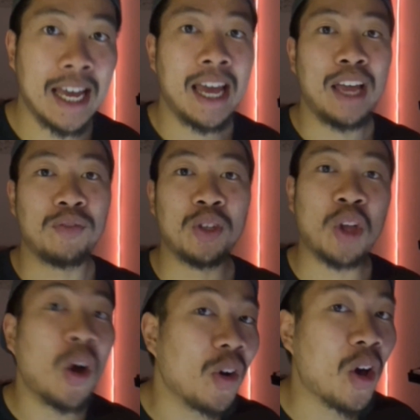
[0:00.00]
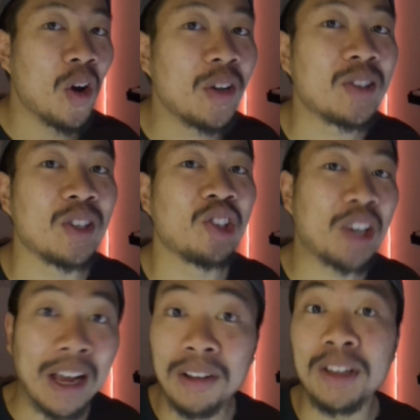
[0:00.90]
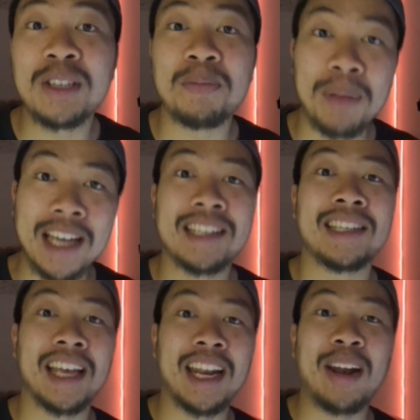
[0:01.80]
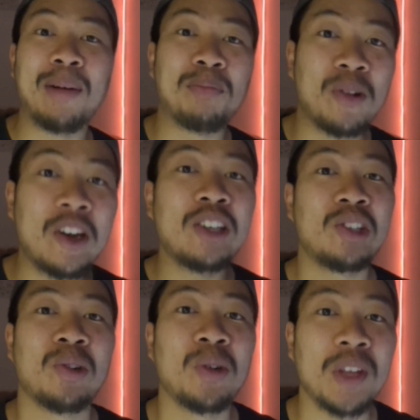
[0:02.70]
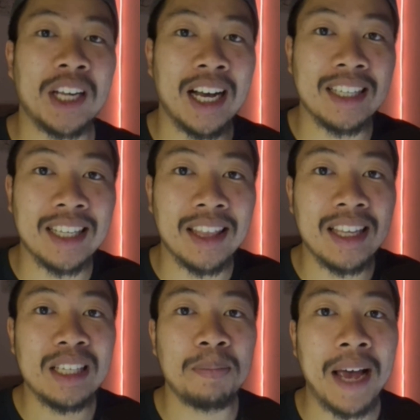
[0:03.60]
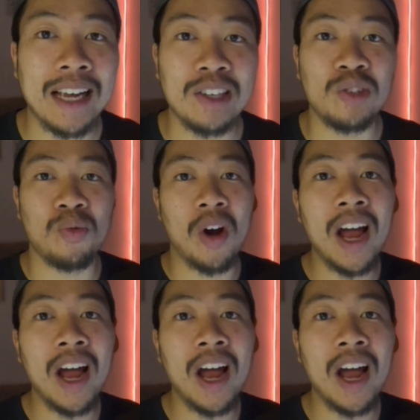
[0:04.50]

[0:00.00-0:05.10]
If you don't know, it's the Shadowless base set, and I'm pretty sure the cards in this package right